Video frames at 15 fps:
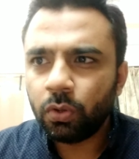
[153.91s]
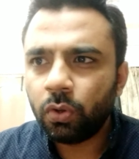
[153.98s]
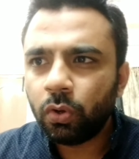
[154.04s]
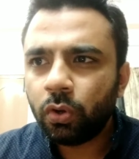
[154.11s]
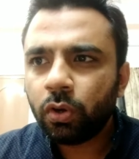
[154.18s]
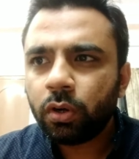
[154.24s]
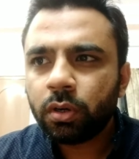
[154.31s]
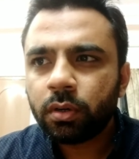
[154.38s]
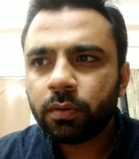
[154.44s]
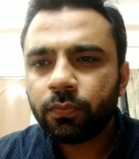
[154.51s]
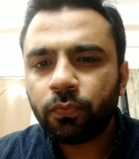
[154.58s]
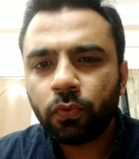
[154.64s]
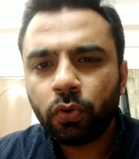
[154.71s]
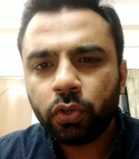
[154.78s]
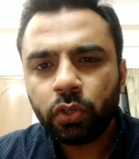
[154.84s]
or
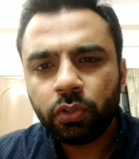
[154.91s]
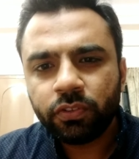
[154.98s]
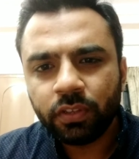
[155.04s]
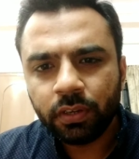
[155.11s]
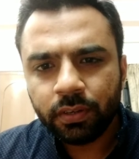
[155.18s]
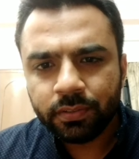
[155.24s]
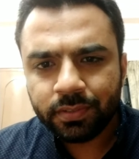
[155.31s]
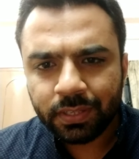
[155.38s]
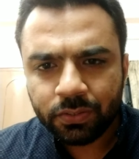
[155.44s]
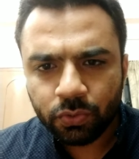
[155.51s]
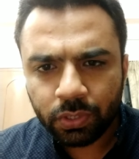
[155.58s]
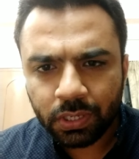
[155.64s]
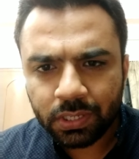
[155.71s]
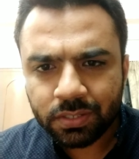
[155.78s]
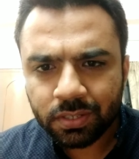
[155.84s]
for your children's
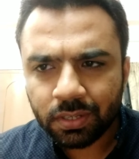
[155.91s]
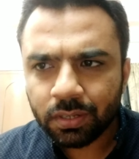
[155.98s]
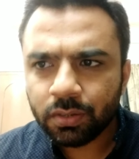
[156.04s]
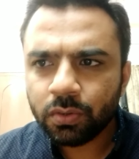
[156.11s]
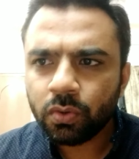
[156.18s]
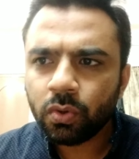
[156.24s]
education,